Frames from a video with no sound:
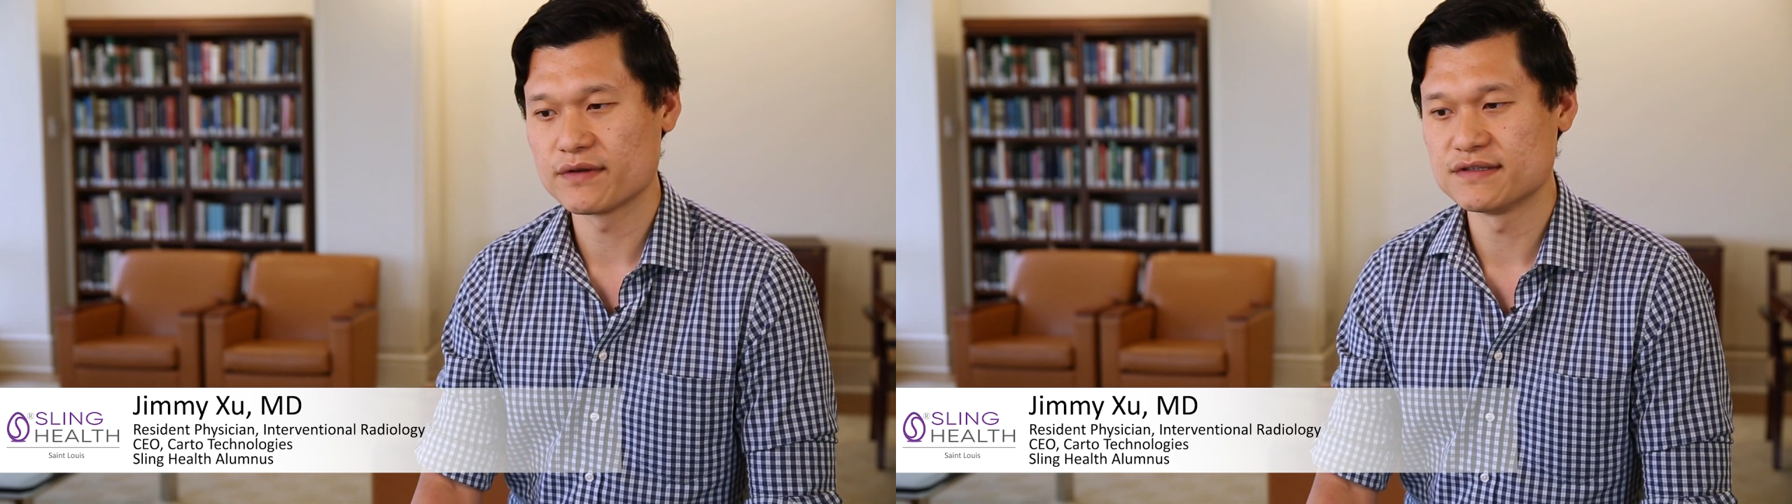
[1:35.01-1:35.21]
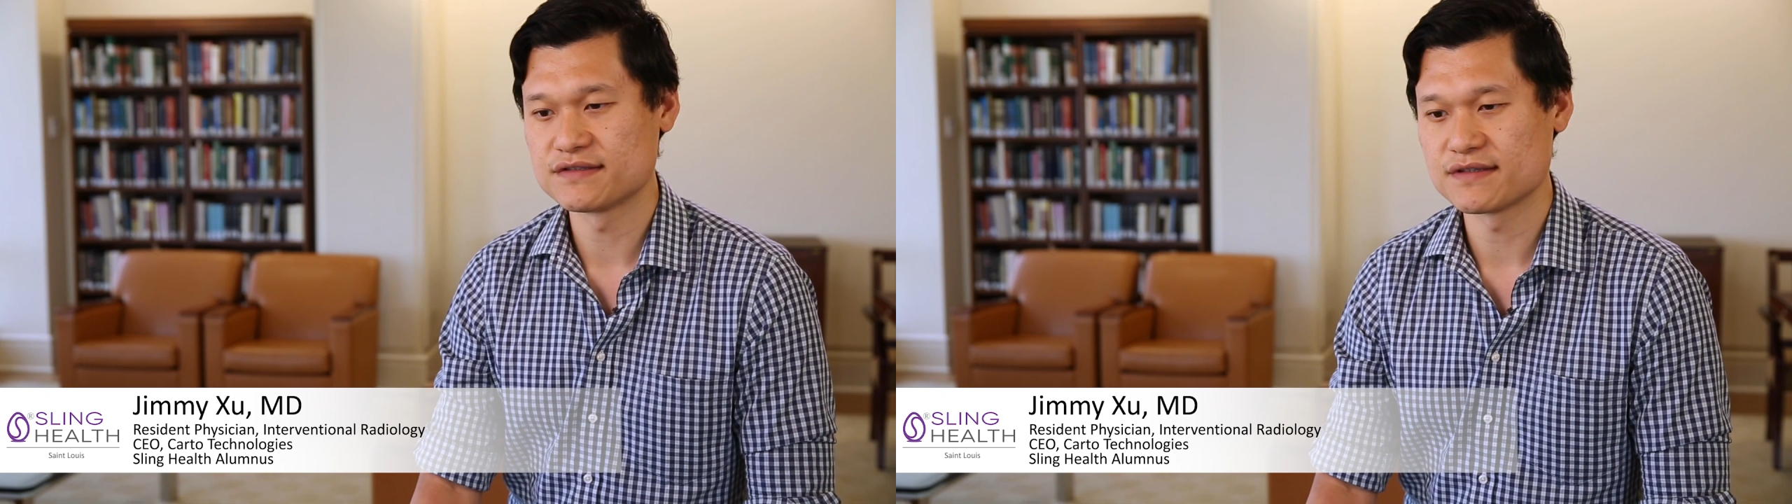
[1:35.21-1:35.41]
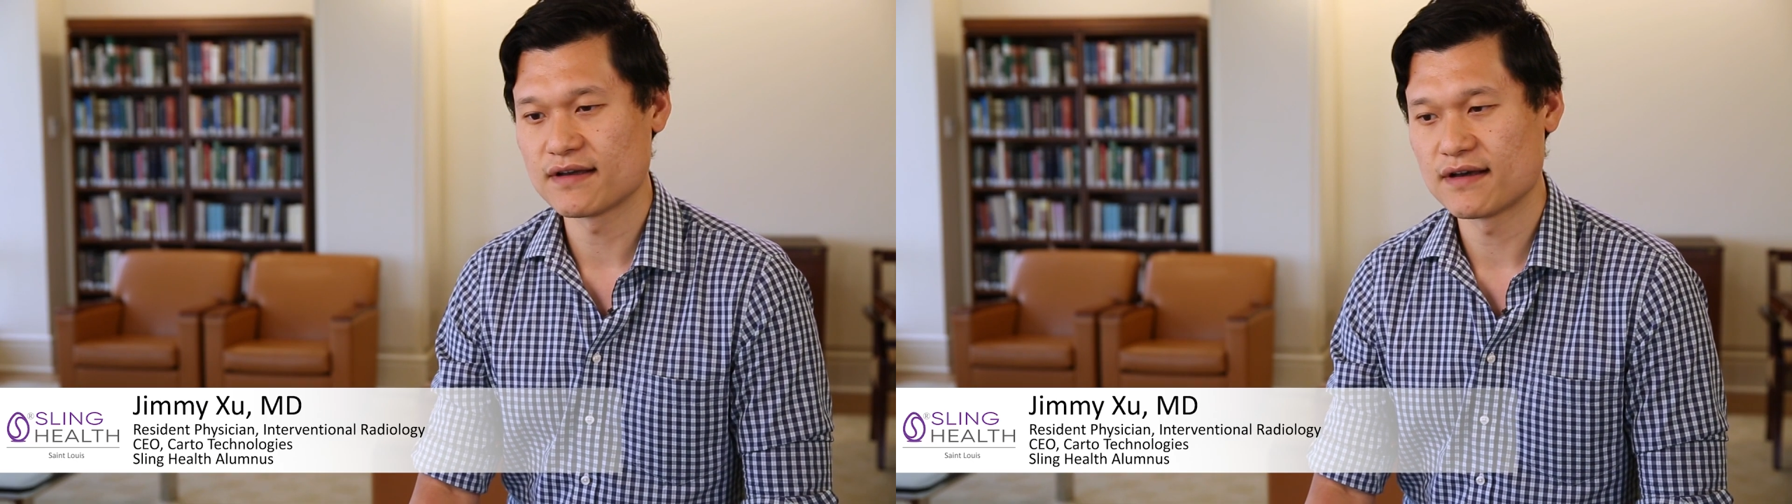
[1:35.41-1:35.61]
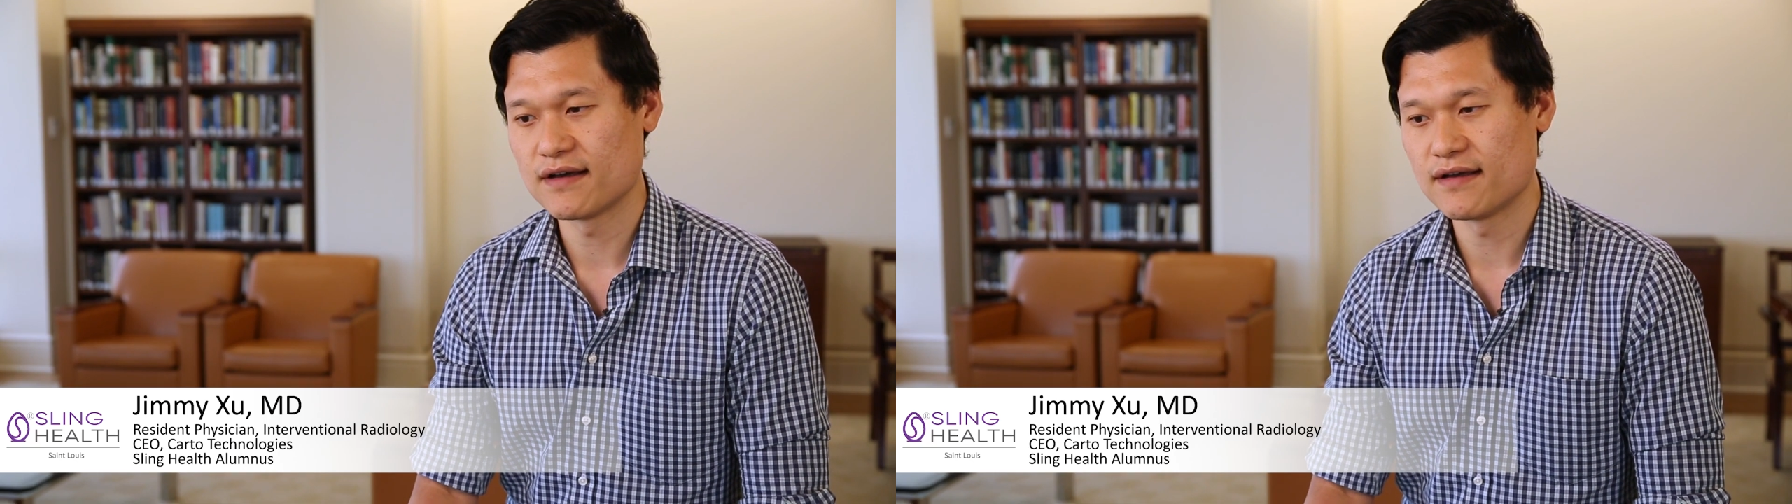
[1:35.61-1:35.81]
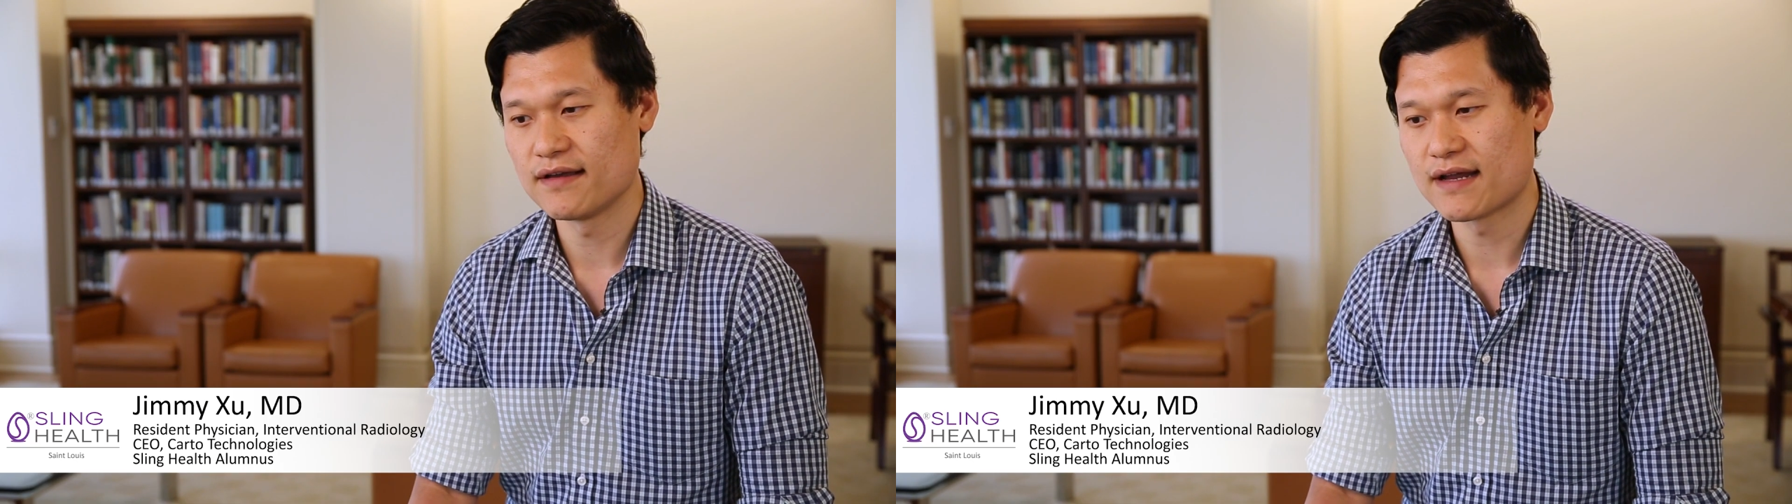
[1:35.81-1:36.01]
is
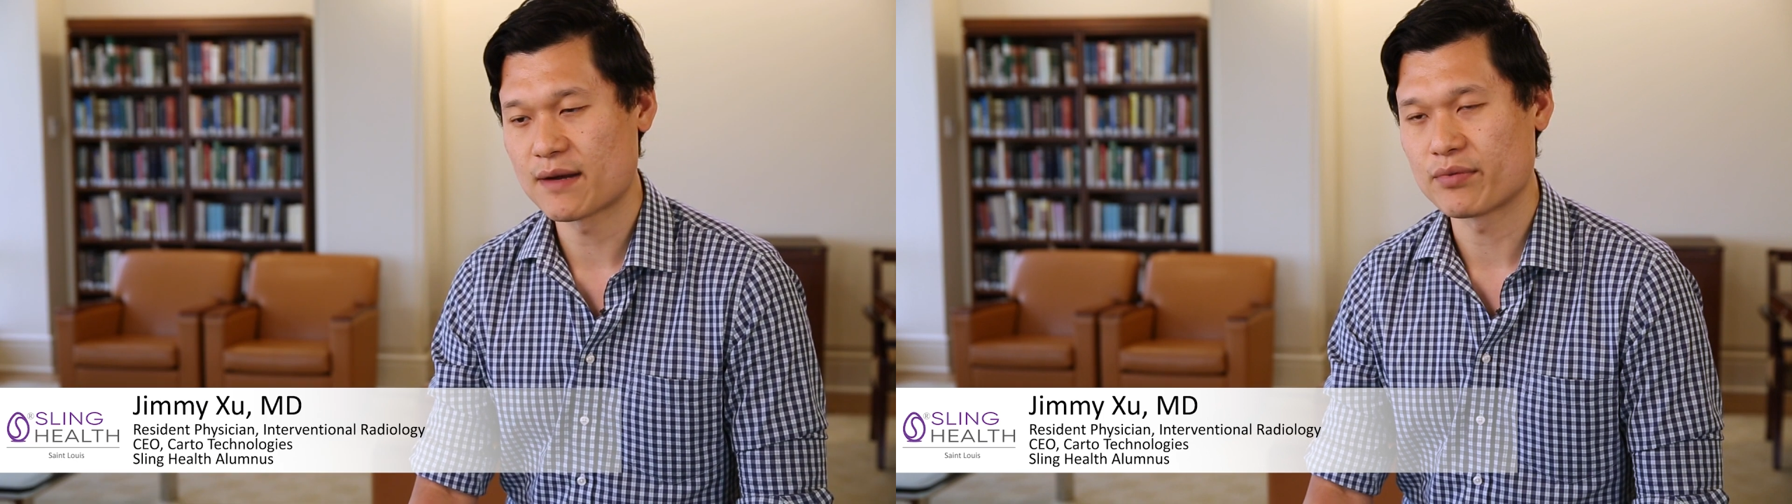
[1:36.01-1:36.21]
uh, an